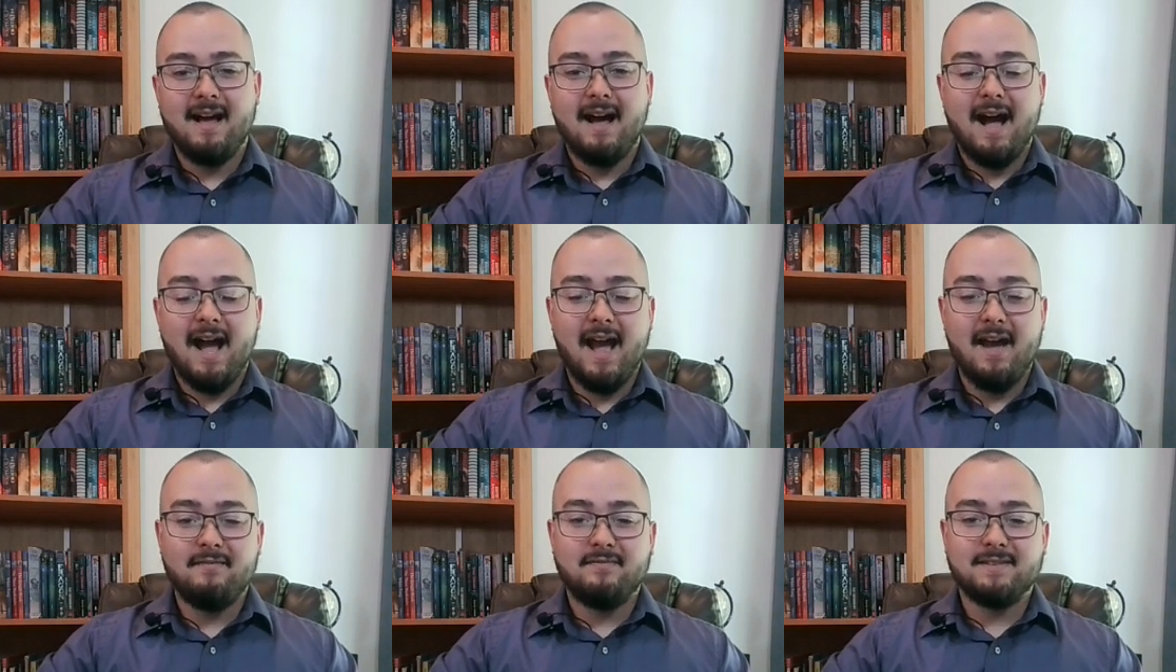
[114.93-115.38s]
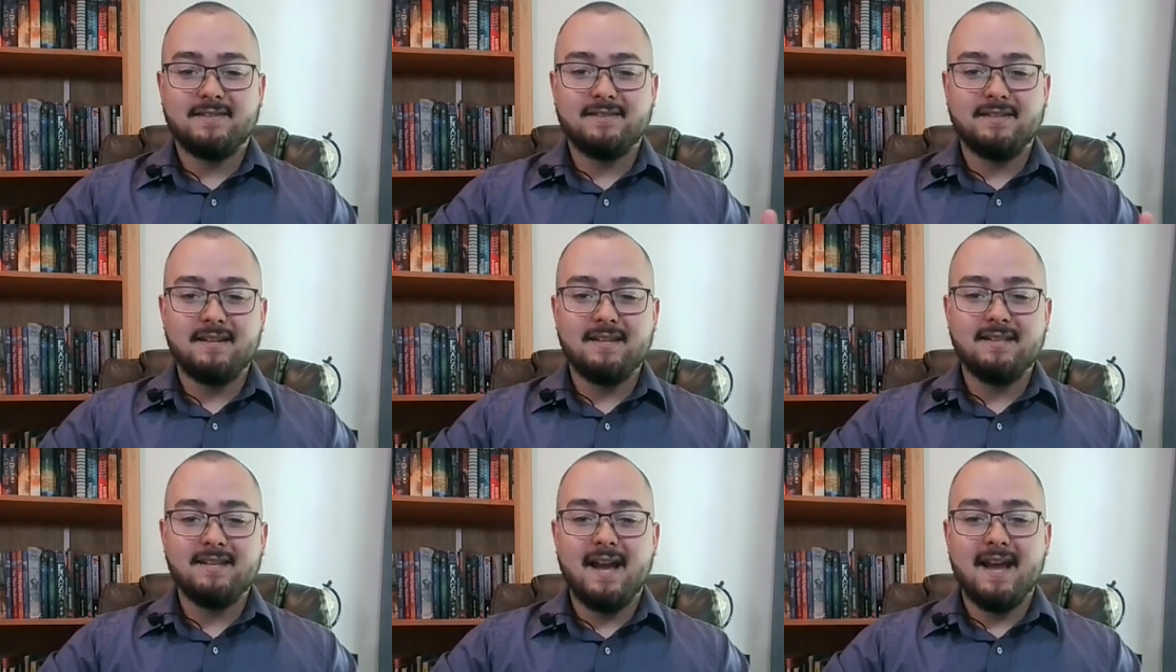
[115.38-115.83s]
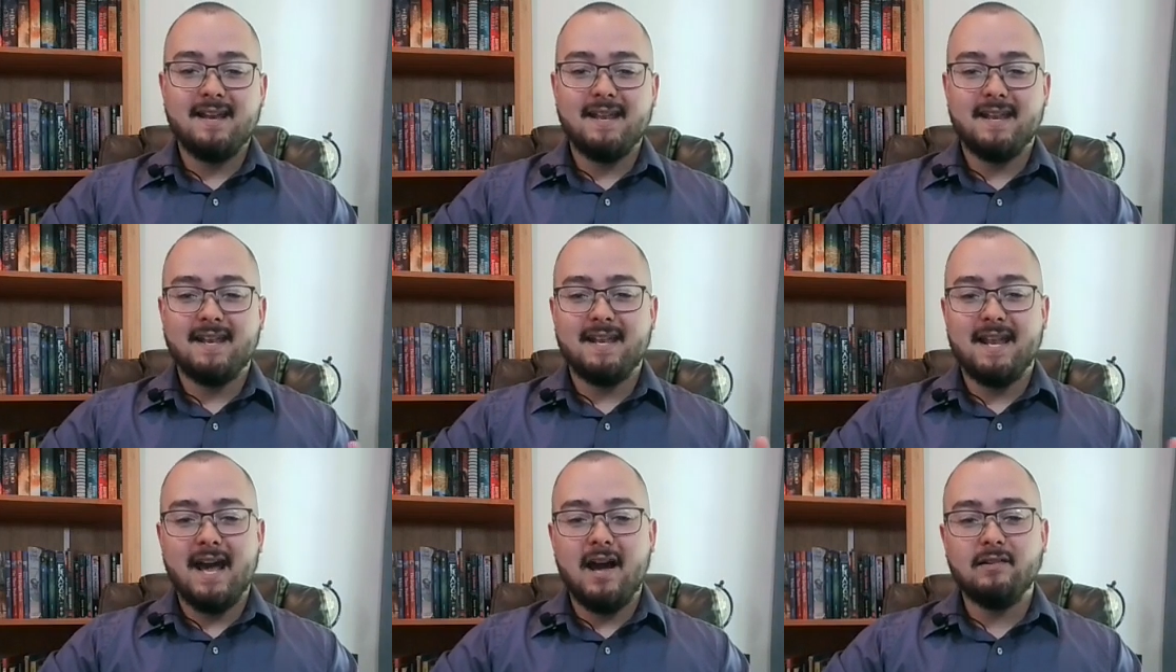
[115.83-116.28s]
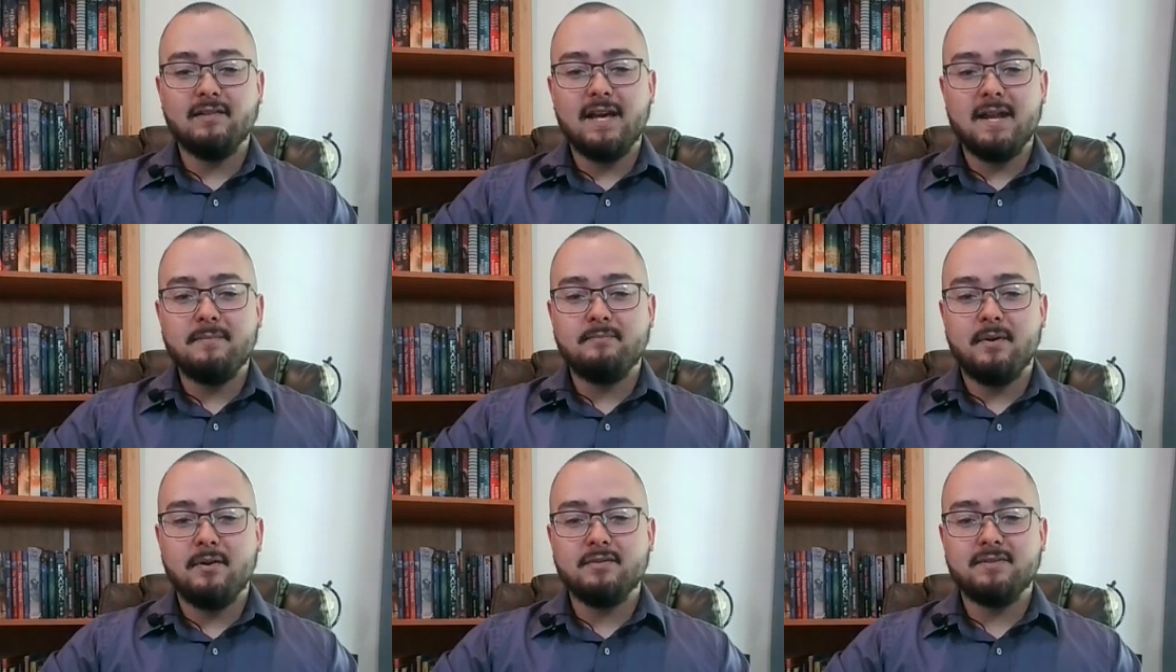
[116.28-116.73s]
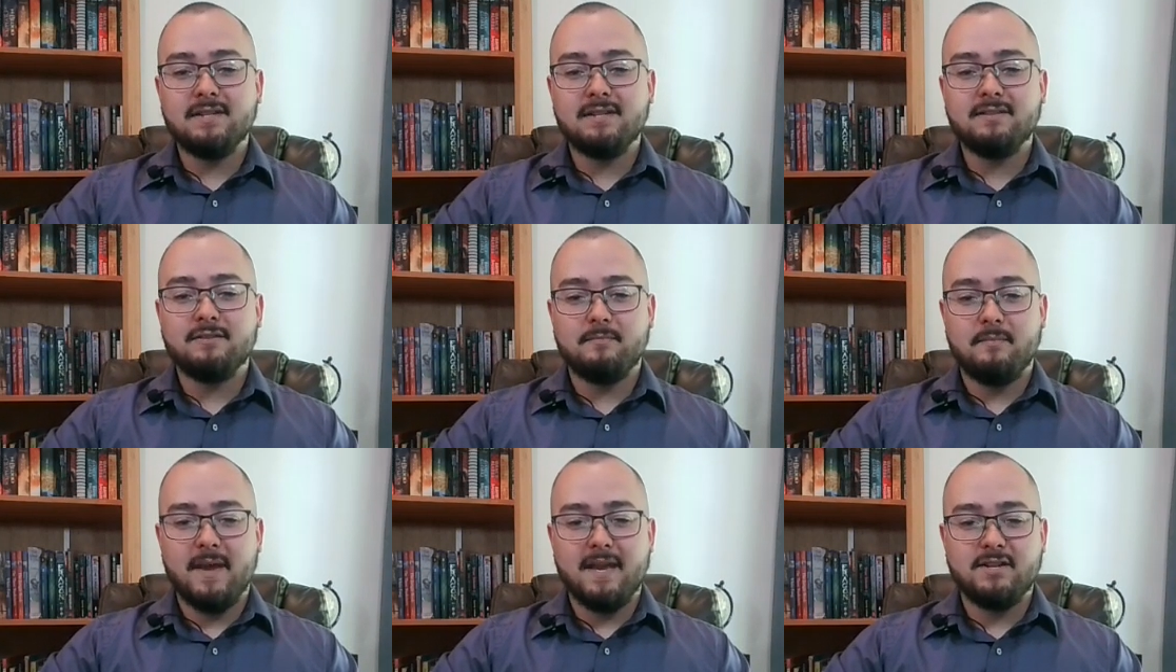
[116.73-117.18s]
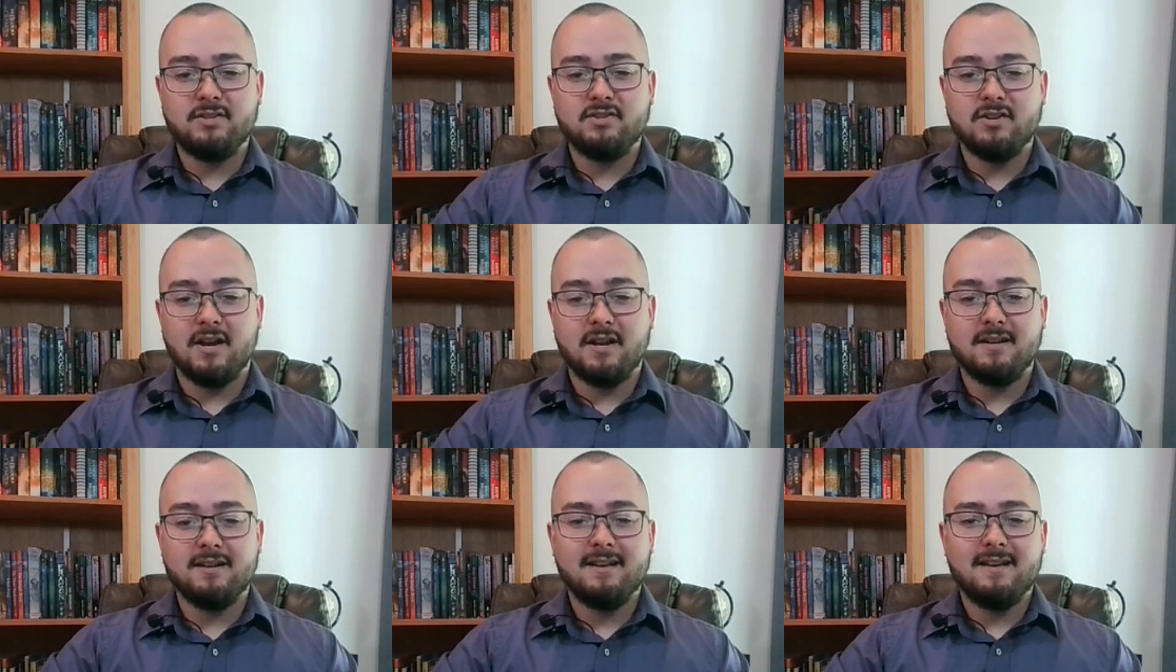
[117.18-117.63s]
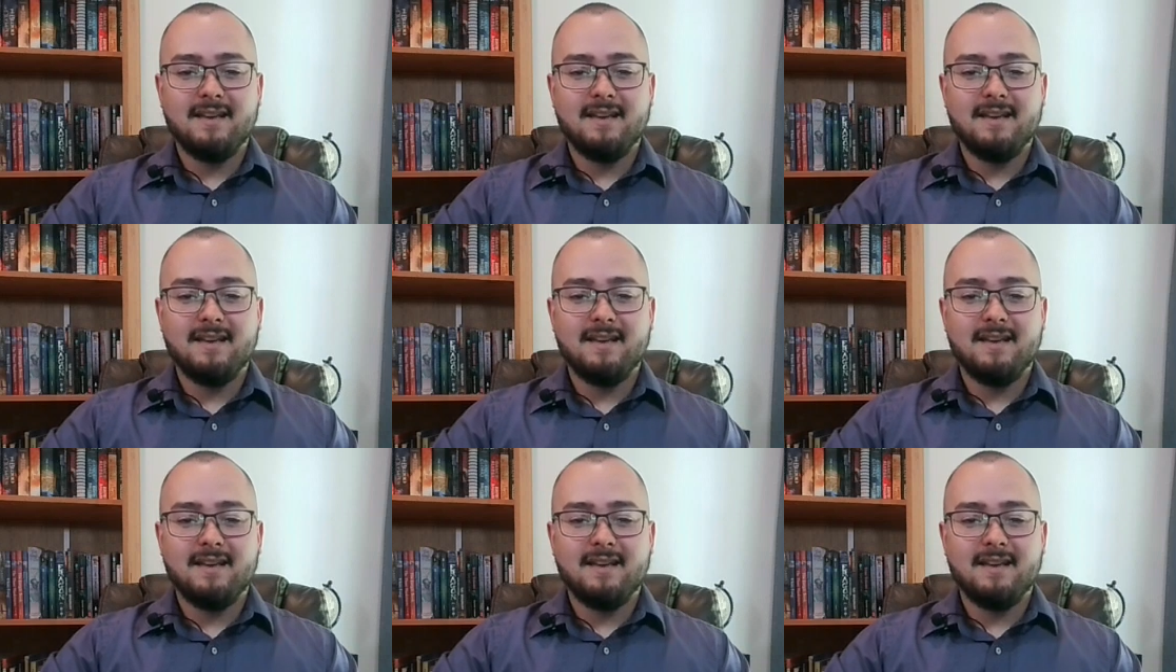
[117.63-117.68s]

I have the study guide and an outline posted to Patreon.